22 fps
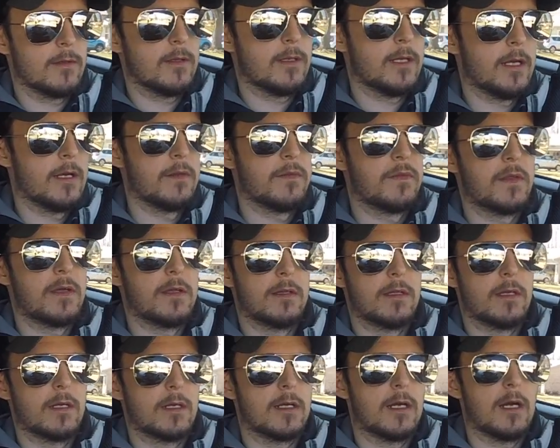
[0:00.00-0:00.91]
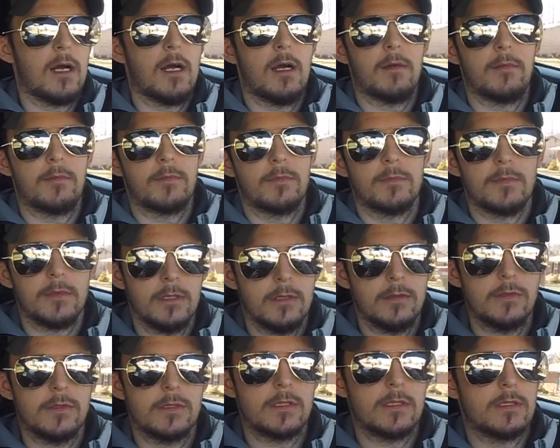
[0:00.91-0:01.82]
anything that Cobb
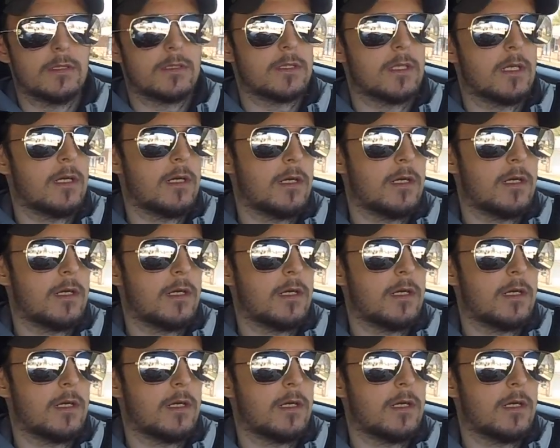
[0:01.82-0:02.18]
uses,